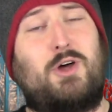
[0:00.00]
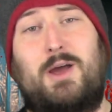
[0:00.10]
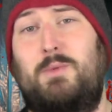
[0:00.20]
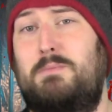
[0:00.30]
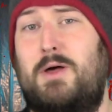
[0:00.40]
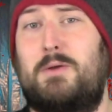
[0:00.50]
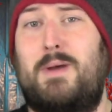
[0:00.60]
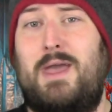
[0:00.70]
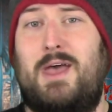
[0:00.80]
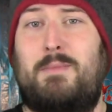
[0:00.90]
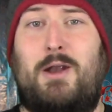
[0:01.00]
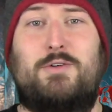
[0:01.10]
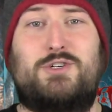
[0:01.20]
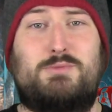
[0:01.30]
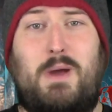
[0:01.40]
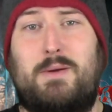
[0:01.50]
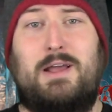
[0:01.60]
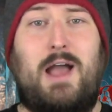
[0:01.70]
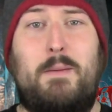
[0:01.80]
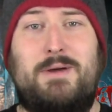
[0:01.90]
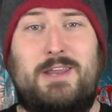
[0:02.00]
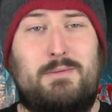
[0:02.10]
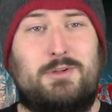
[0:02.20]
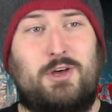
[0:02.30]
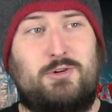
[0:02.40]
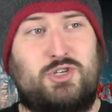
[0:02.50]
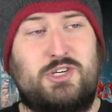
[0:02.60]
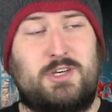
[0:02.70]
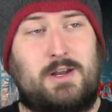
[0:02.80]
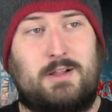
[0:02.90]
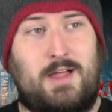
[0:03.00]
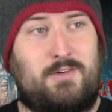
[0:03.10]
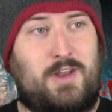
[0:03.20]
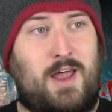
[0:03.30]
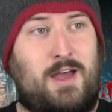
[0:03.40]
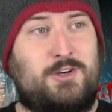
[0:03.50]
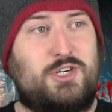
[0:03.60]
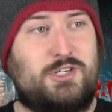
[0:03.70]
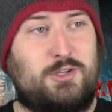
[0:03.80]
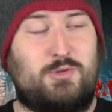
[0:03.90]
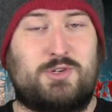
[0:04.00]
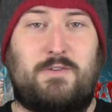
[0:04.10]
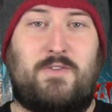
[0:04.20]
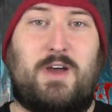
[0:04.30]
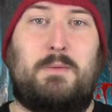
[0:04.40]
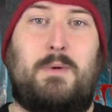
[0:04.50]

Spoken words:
talking with Mother Mayhem. I don't know if she's probably going to comment down below. She's on cloud 9. She's losing her fucking